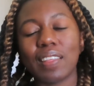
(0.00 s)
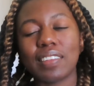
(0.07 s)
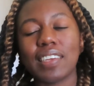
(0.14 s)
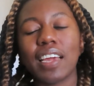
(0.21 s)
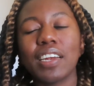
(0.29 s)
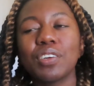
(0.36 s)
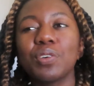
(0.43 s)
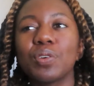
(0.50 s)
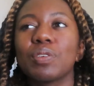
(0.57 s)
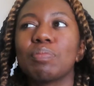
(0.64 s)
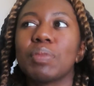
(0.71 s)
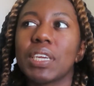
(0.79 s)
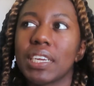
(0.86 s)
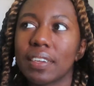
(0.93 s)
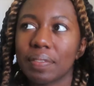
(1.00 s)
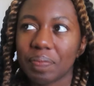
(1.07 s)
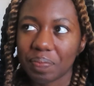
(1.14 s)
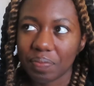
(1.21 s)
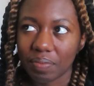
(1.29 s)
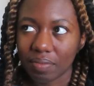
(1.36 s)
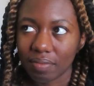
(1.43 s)
10-year-old me
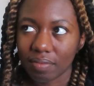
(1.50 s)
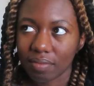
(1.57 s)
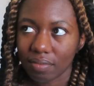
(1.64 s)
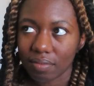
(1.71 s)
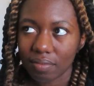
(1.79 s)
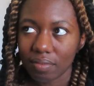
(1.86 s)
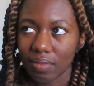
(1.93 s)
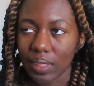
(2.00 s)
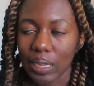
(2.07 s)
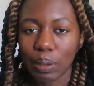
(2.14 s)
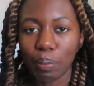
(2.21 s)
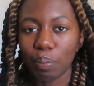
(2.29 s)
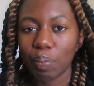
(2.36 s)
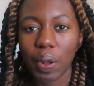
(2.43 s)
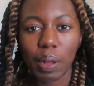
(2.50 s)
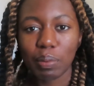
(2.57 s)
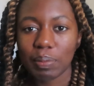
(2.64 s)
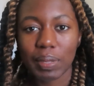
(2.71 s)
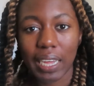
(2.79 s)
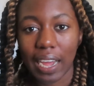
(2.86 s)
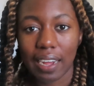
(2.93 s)

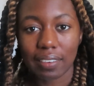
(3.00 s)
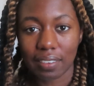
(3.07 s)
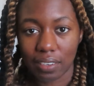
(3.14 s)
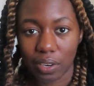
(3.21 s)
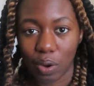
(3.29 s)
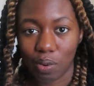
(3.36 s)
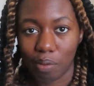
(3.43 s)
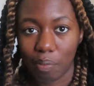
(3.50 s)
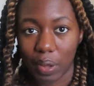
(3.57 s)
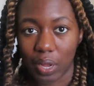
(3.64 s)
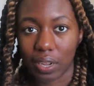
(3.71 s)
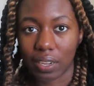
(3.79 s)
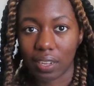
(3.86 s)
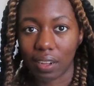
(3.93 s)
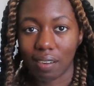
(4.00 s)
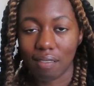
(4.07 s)
probably has a notebook